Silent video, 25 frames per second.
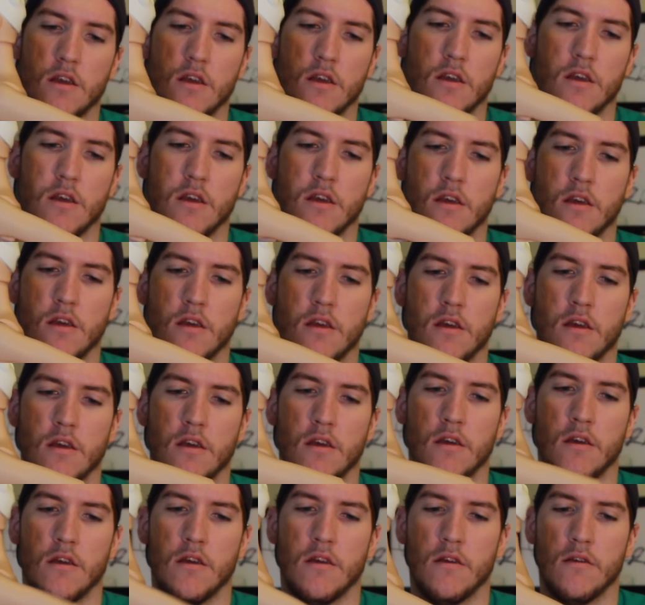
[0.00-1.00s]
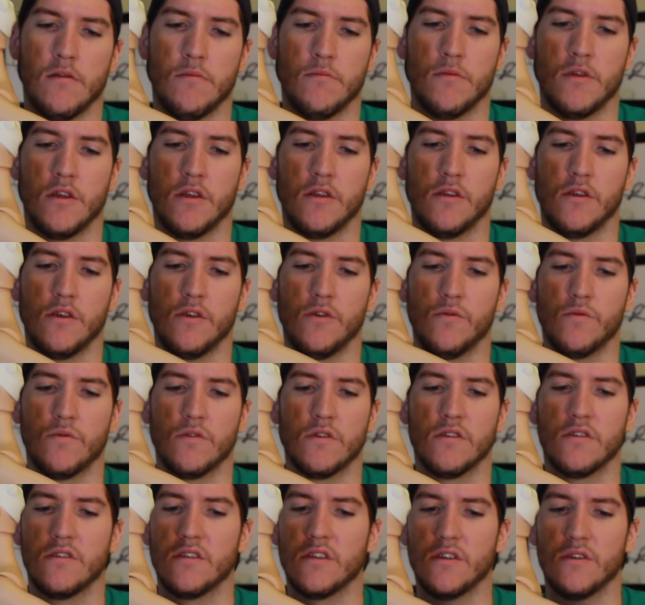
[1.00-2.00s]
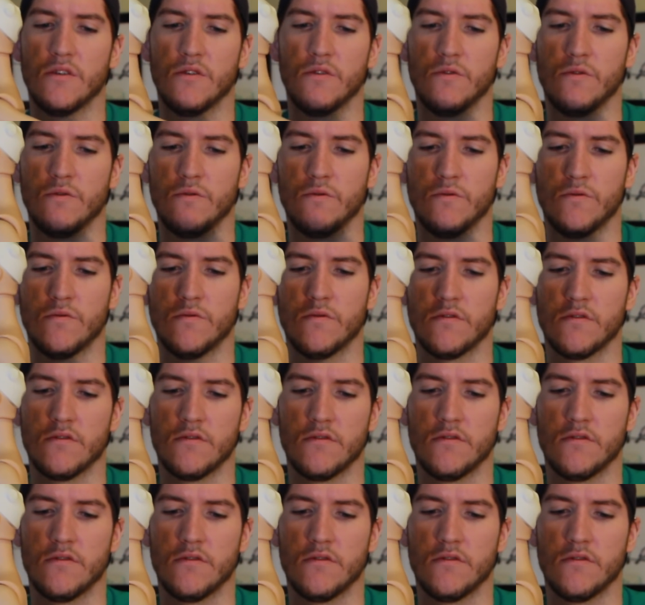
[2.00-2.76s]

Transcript: And you can do